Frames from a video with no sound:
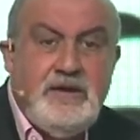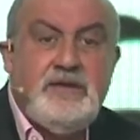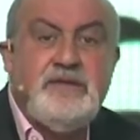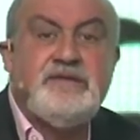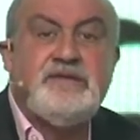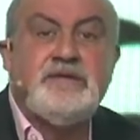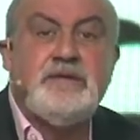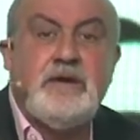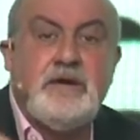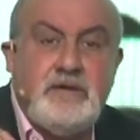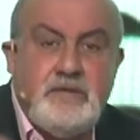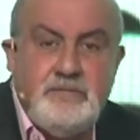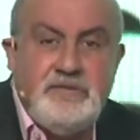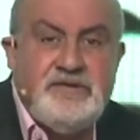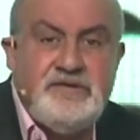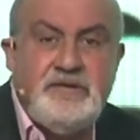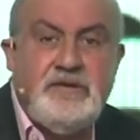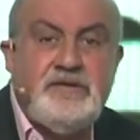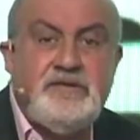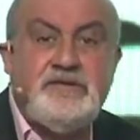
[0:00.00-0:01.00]
Start a
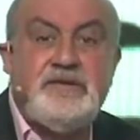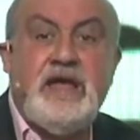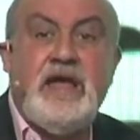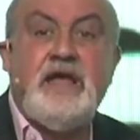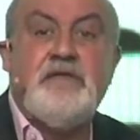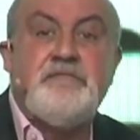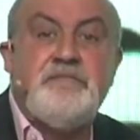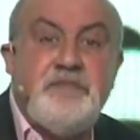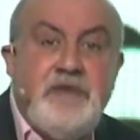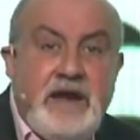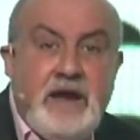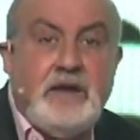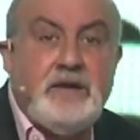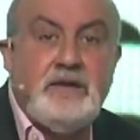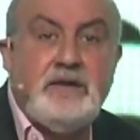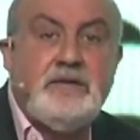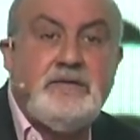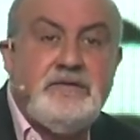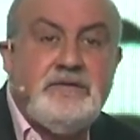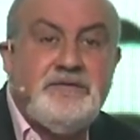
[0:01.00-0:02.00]
business and fail,
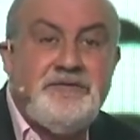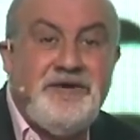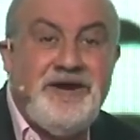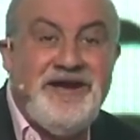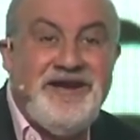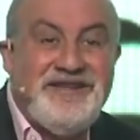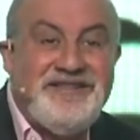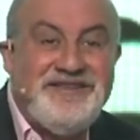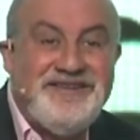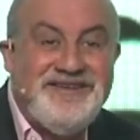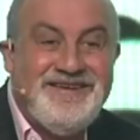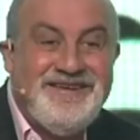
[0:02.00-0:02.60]
right?